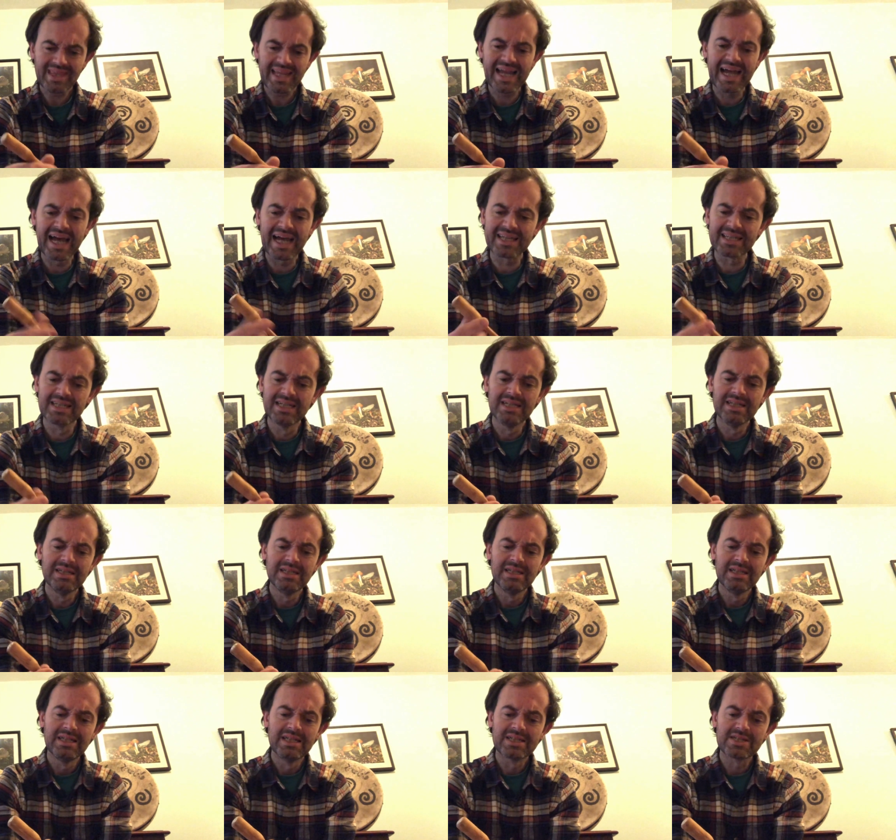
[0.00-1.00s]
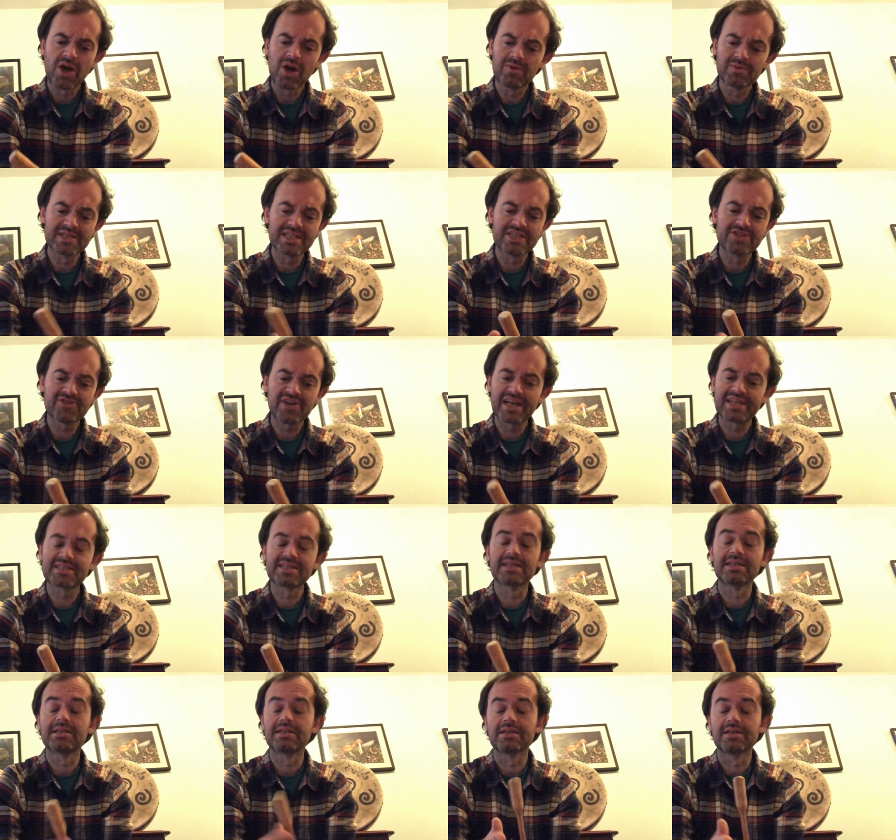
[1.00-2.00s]
And it's always
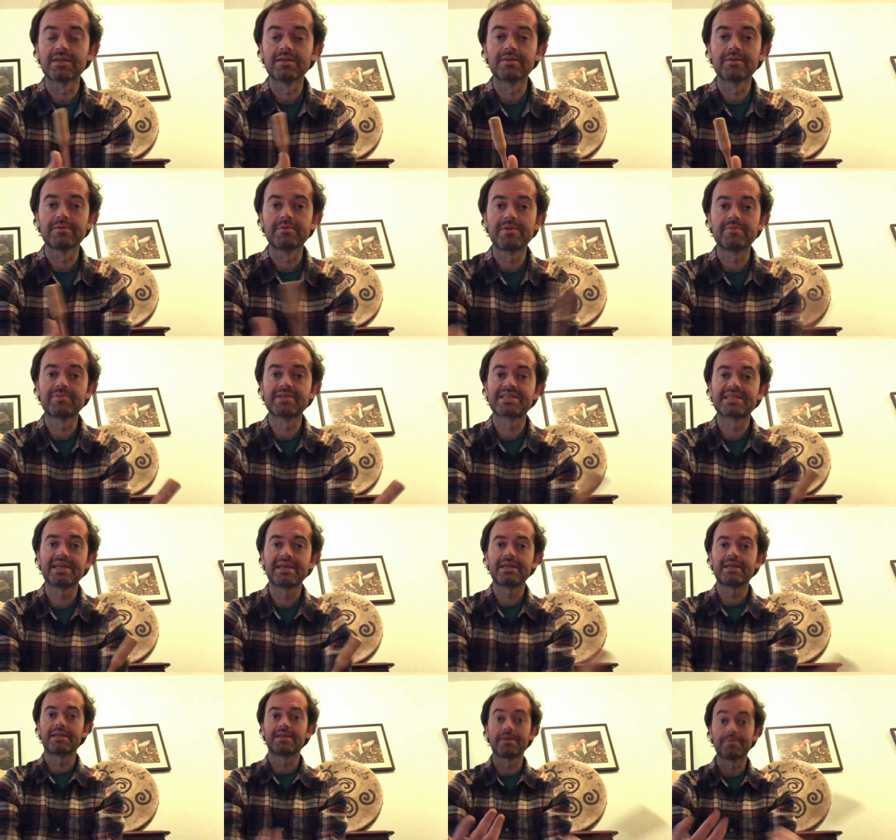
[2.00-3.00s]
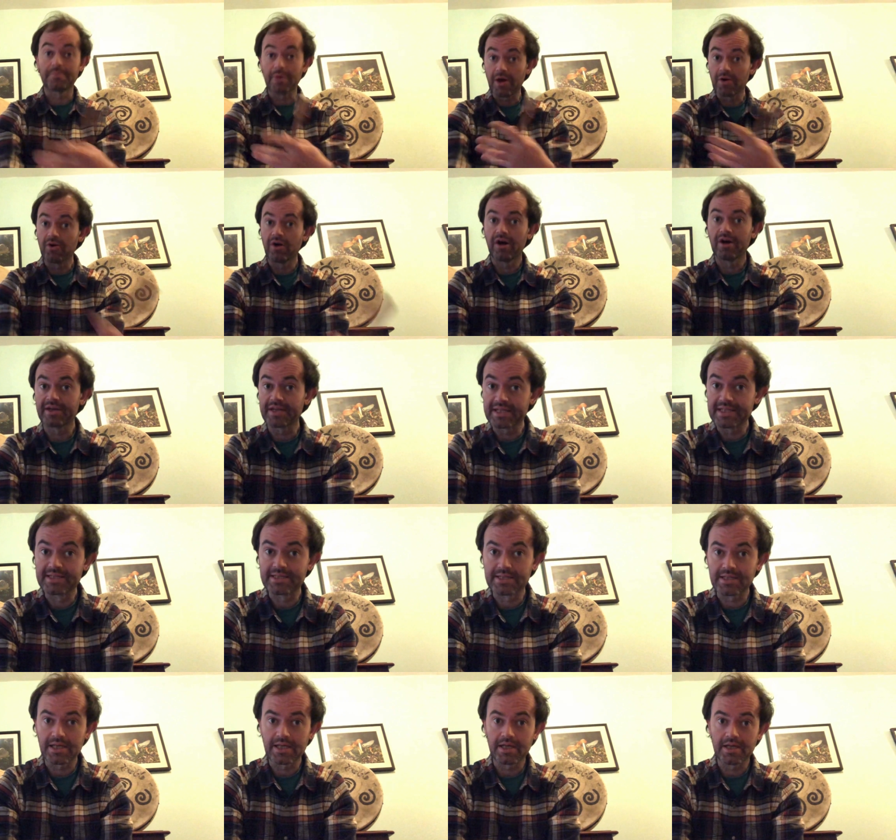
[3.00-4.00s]
interesting, people say that the Bodhran,
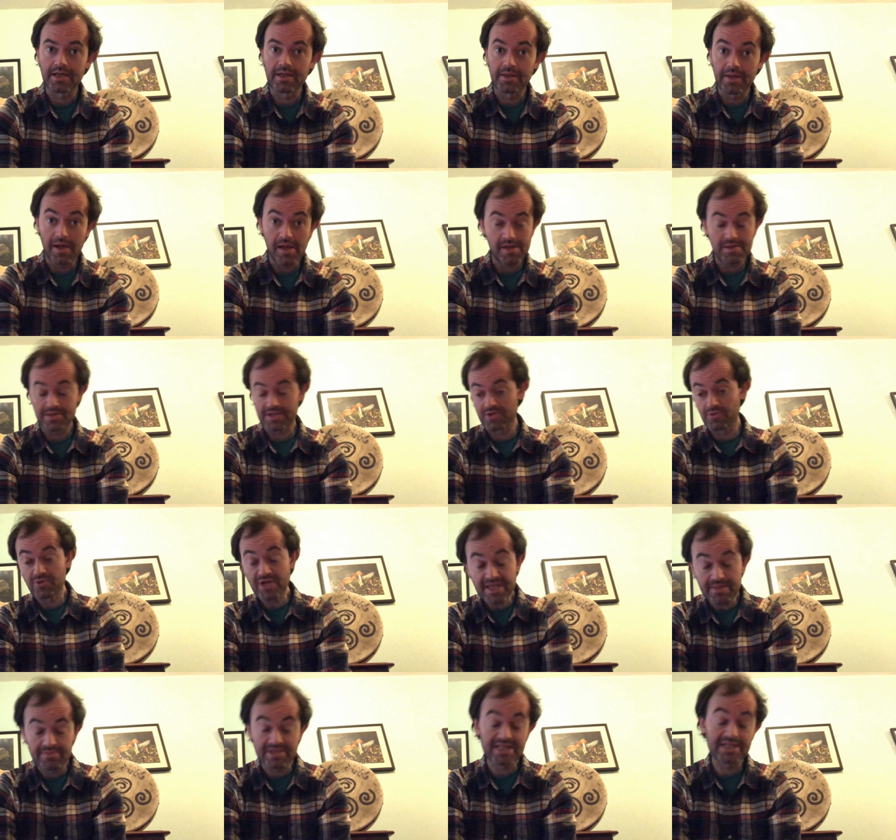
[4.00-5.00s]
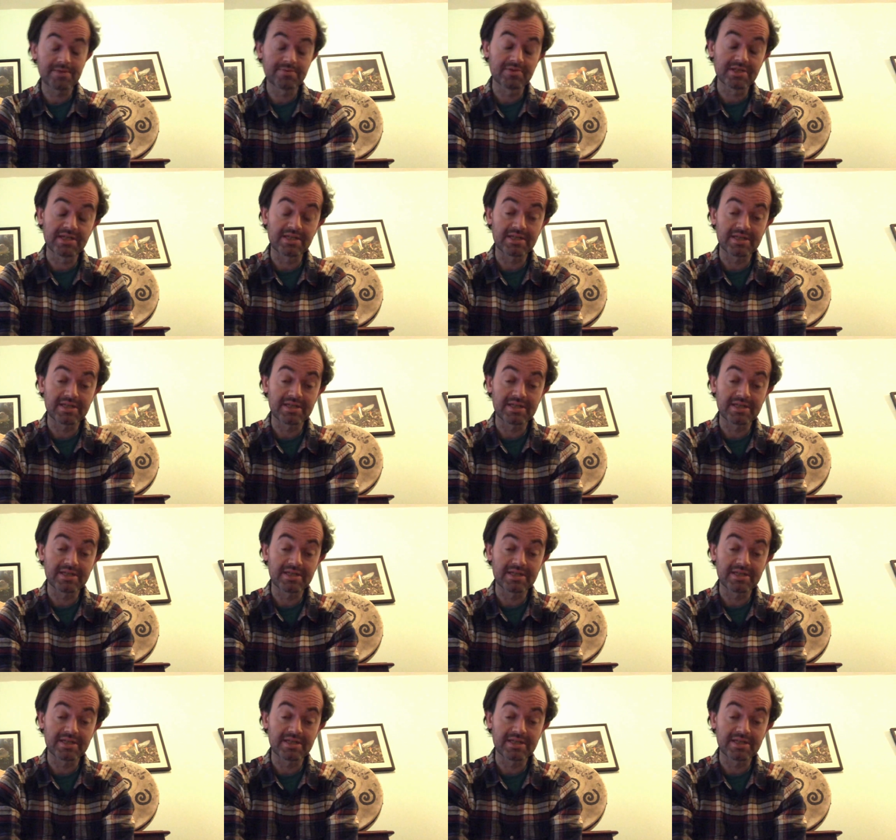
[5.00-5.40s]
it's a rhythm instrument.